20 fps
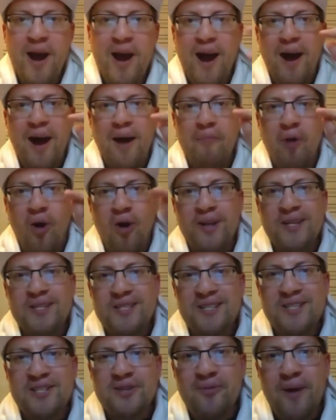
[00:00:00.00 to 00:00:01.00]
On his
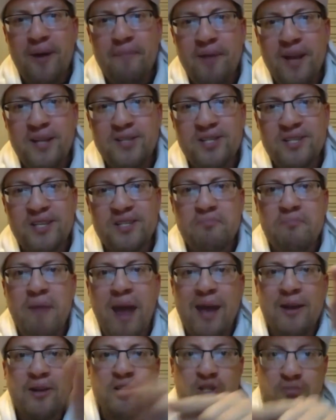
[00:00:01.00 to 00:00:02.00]
Instagram page, it says
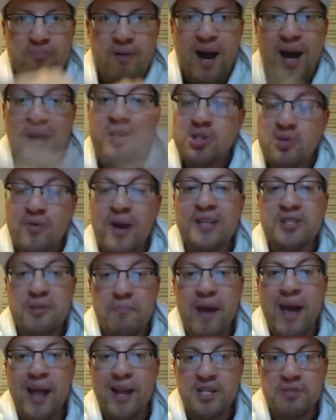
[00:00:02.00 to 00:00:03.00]
managed by. So he has a
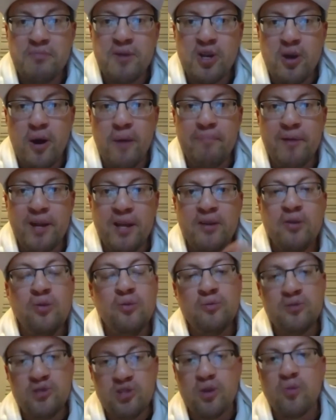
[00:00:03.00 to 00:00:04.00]
management company
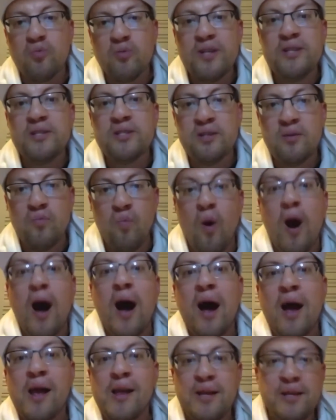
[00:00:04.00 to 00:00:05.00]
who's the reason
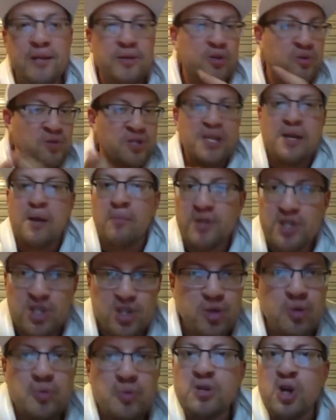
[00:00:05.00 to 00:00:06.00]
why you see him with
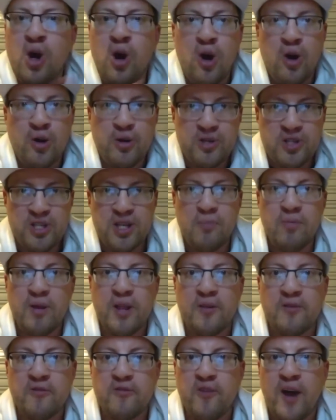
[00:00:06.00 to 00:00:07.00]
Snoop Dogg, or you see him with
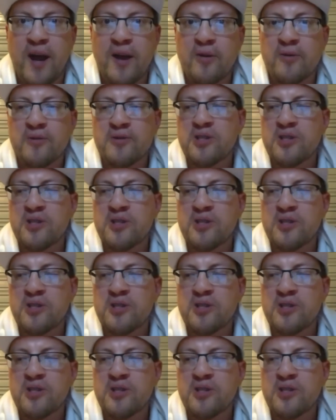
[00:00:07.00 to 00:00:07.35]
other fighters.